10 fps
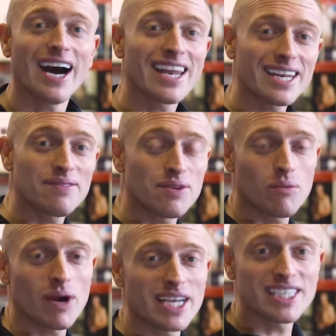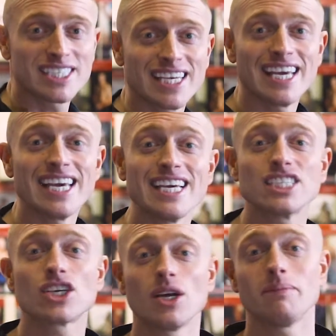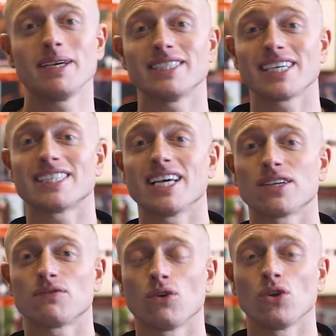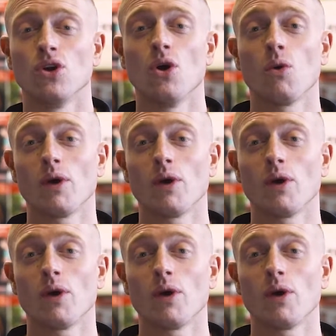and lifting weights is going to be successful